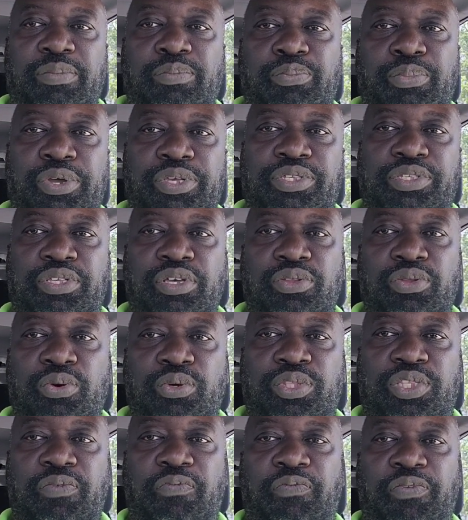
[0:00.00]
press the
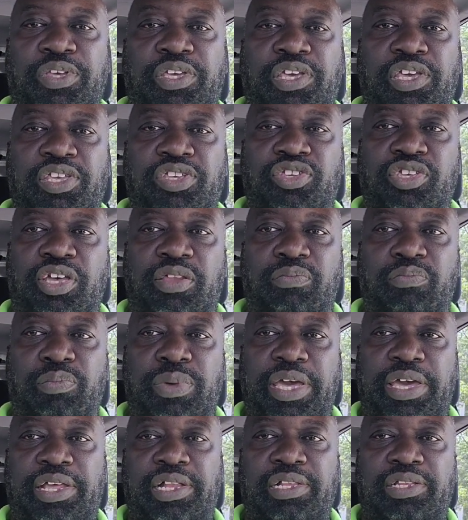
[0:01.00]
notification
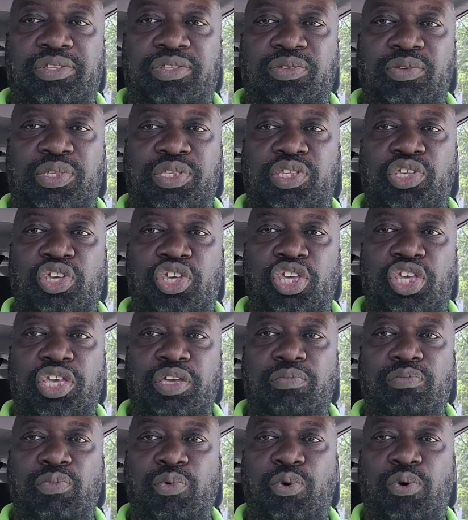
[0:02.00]
bell to see
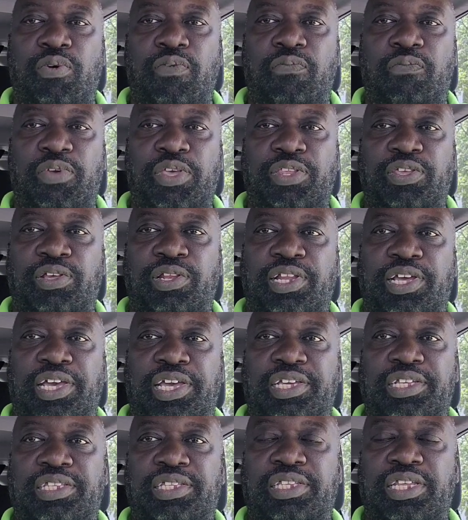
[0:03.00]
more videos
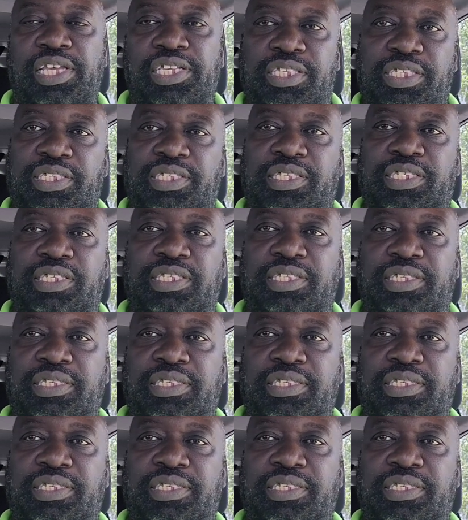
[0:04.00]
like this.